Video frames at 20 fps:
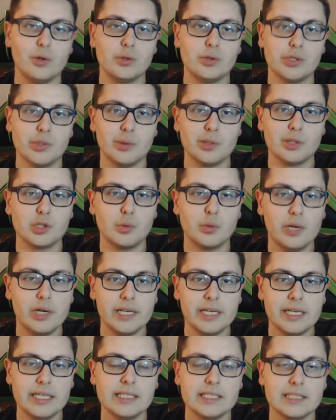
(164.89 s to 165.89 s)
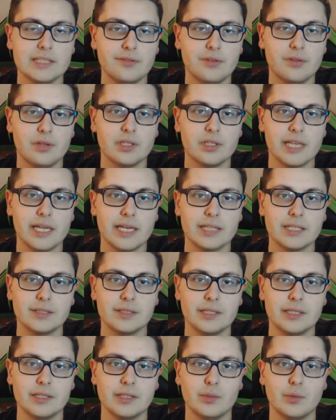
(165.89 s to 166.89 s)
so it's quite easy for the tank to
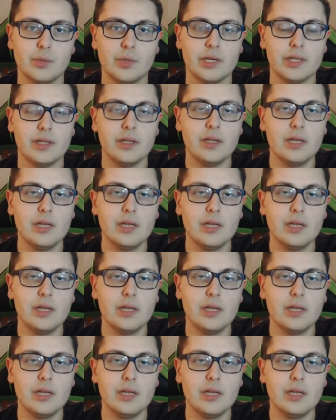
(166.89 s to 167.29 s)
get away.